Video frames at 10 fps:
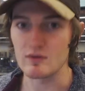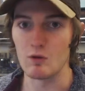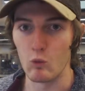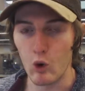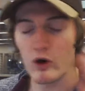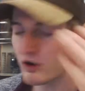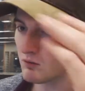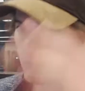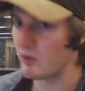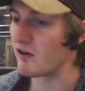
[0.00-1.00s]
Warren
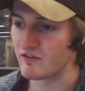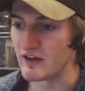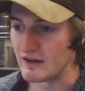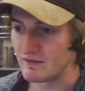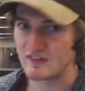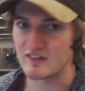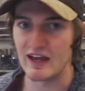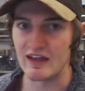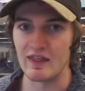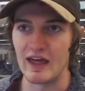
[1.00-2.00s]
Buffett
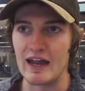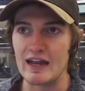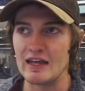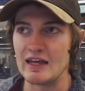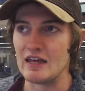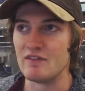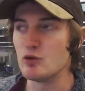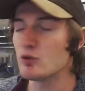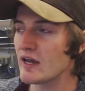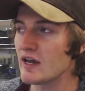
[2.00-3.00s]
said that if
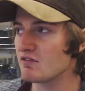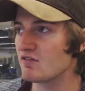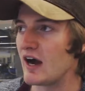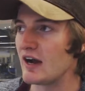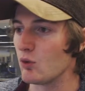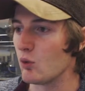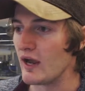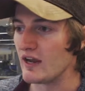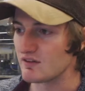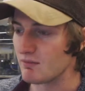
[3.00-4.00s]
you can't find a
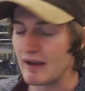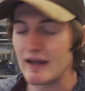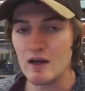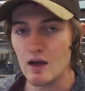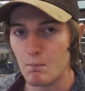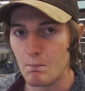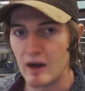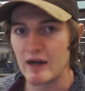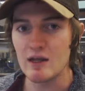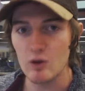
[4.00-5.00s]
way to make
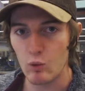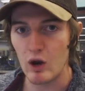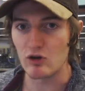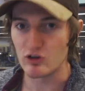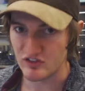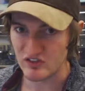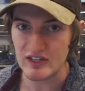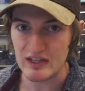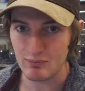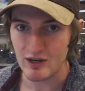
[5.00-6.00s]
money while you
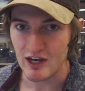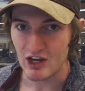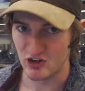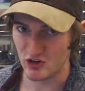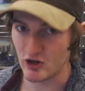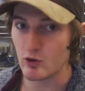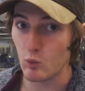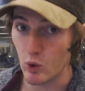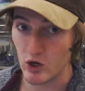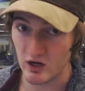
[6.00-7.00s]
sleep, you're gonna
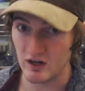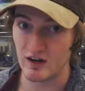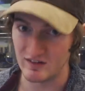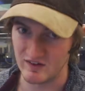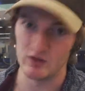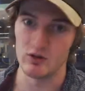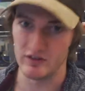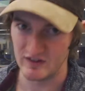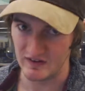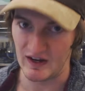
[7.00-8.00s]
work until
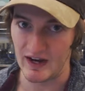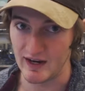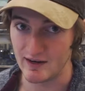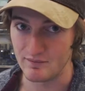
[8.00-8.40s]
you die.